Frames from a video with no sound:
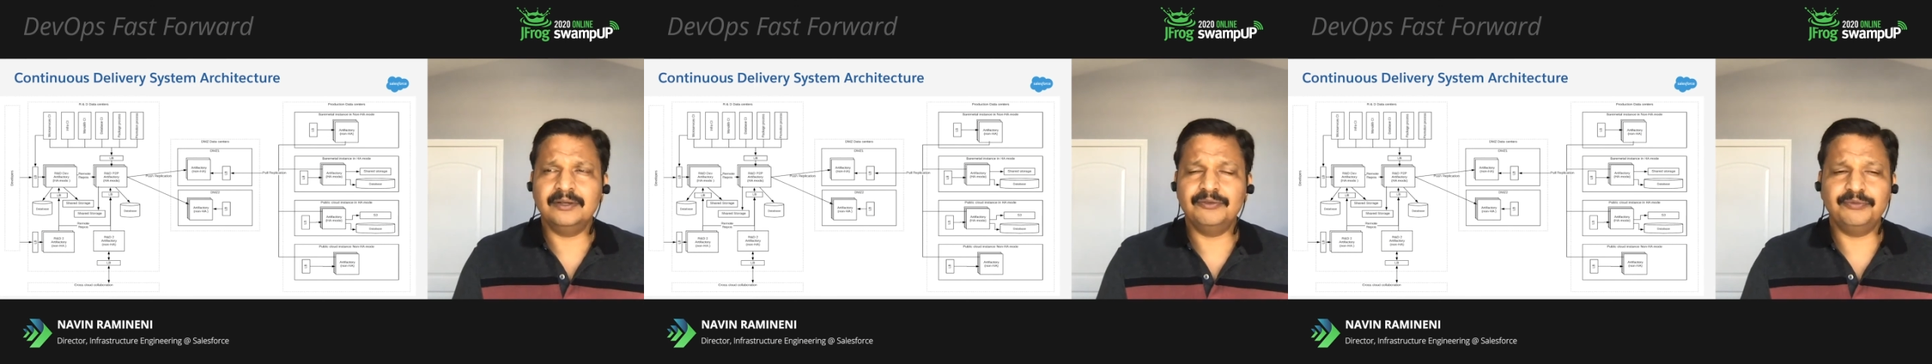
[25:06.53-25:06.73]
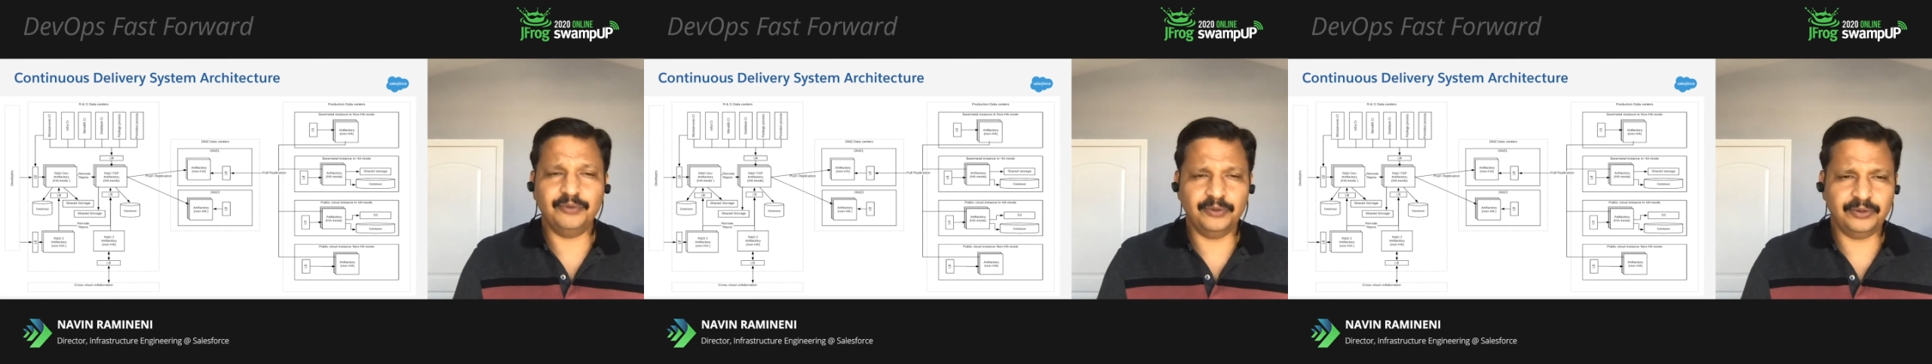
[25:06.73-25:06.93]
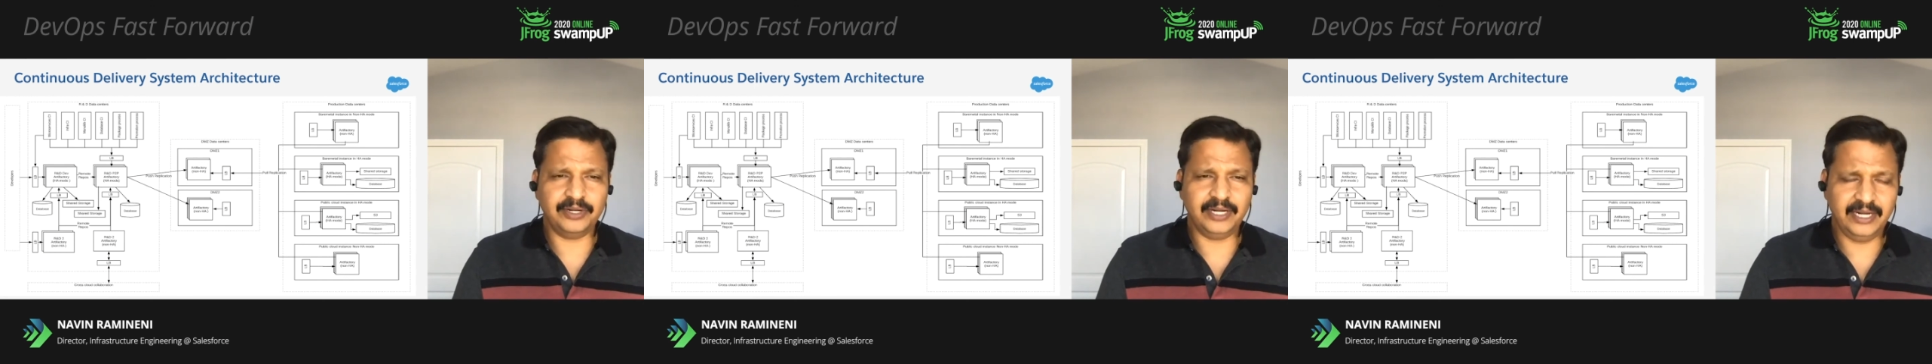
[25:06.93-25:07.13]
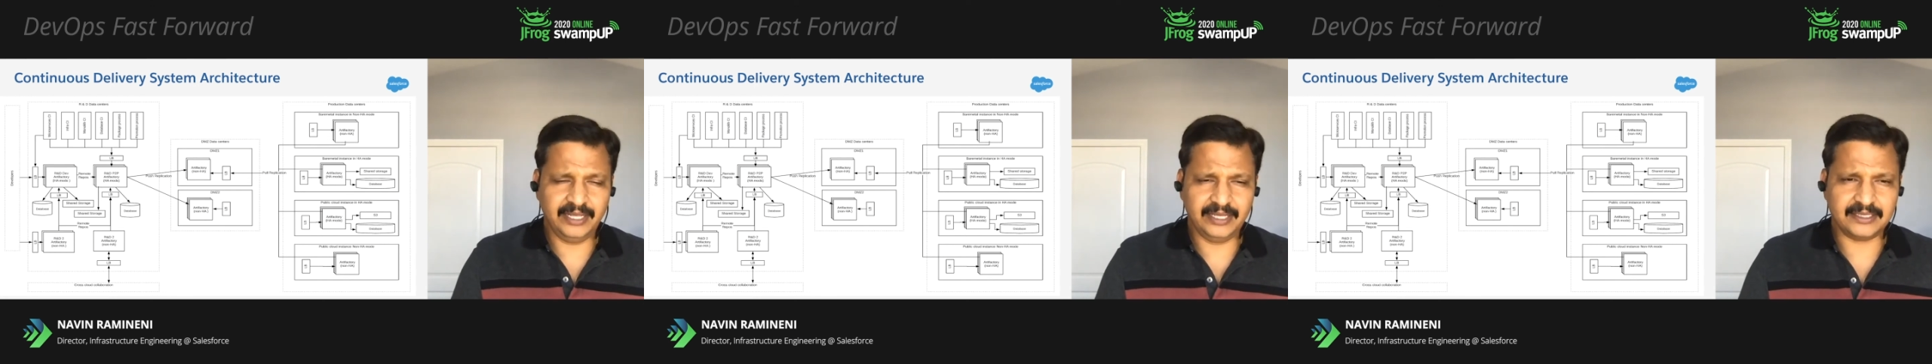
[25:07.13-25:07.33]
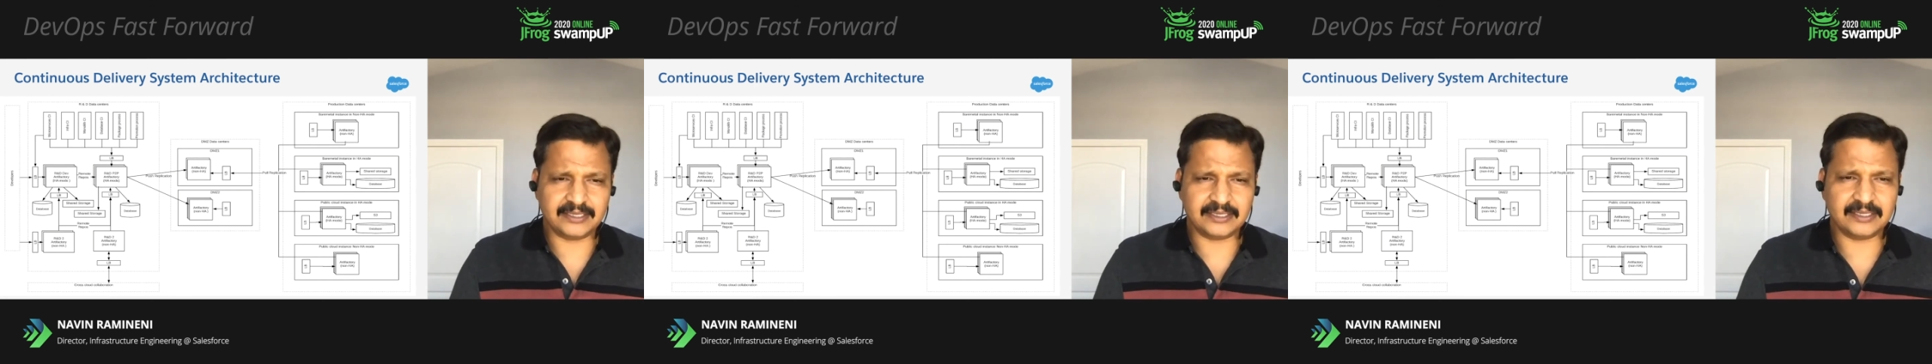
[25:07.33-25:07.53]
for
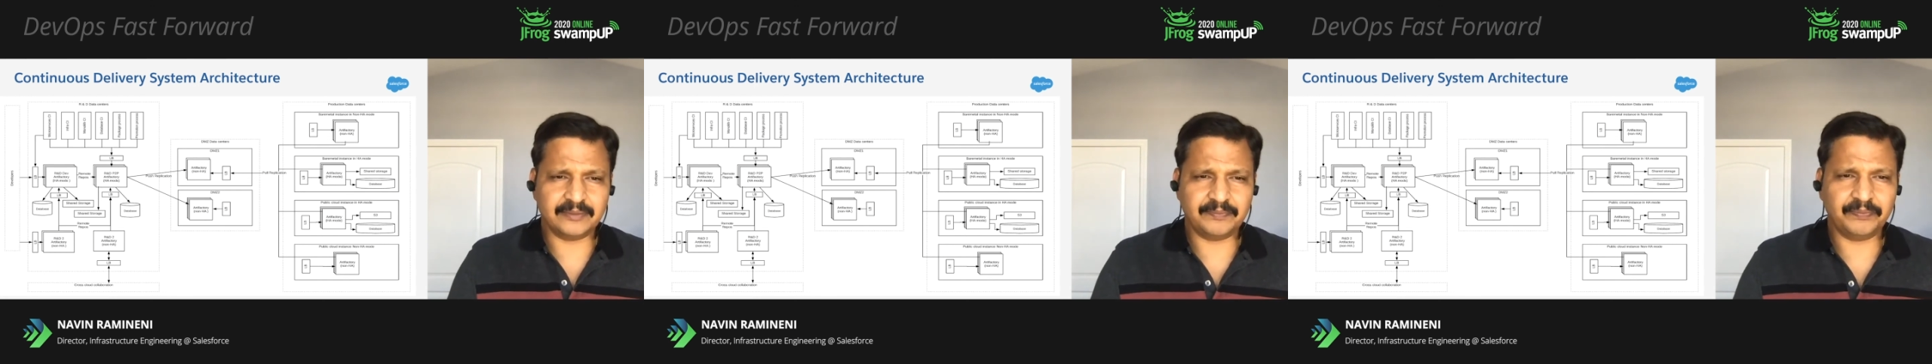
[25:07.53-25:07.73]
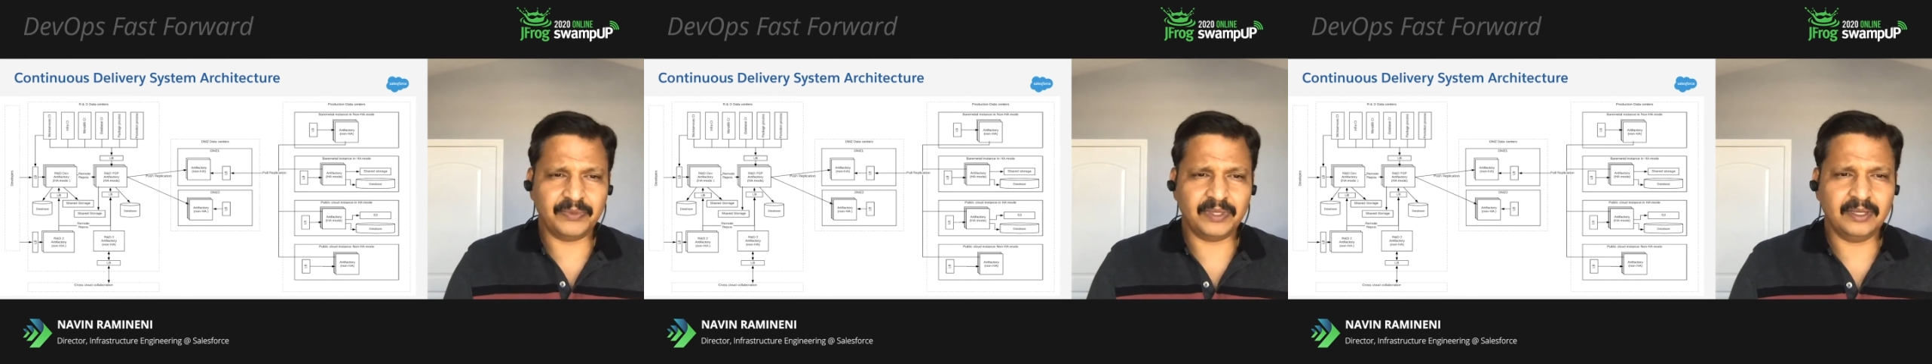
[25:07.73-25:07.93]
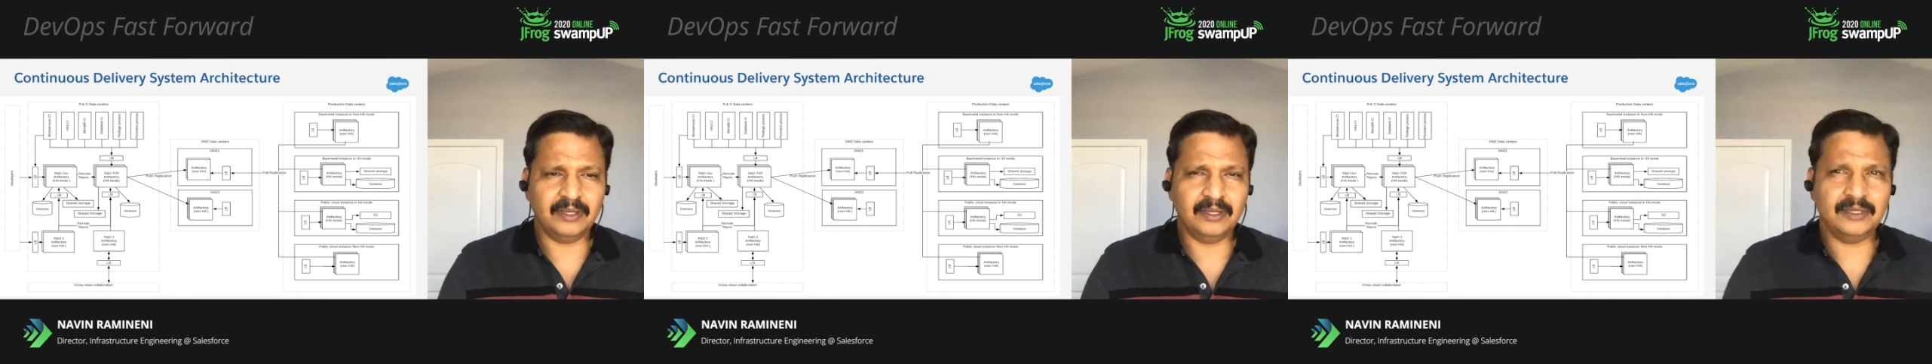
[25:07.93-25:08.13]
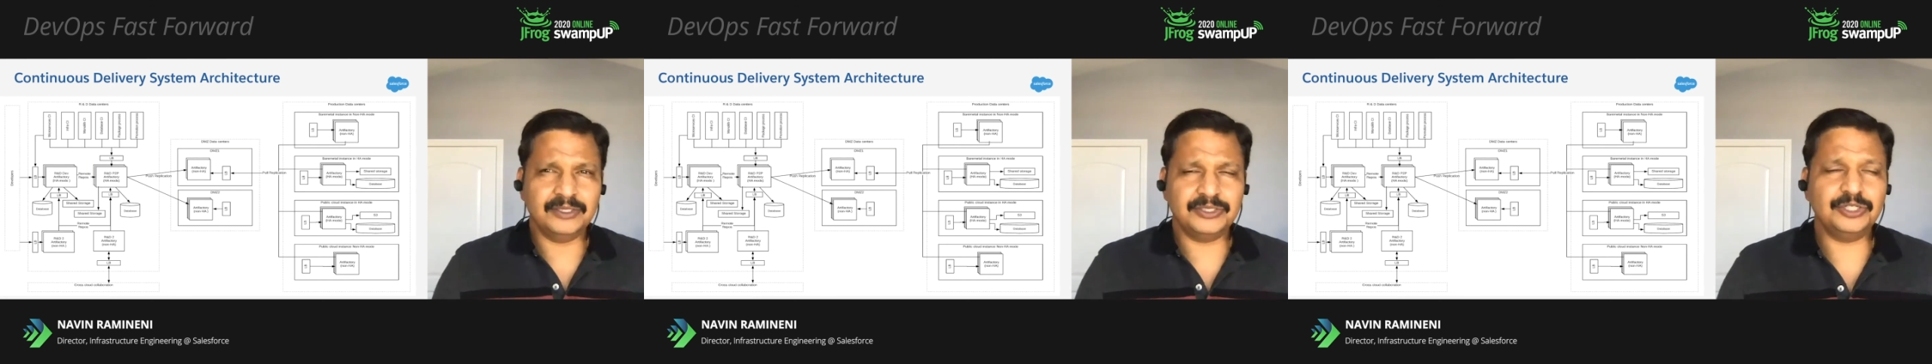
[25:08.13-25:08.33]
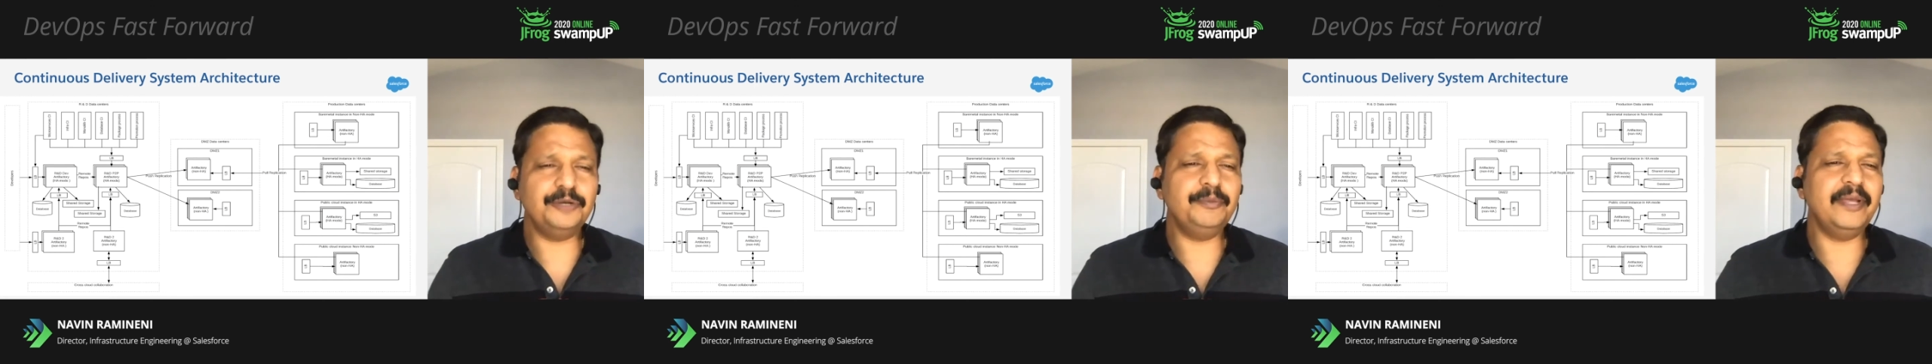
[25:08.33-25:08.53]
release should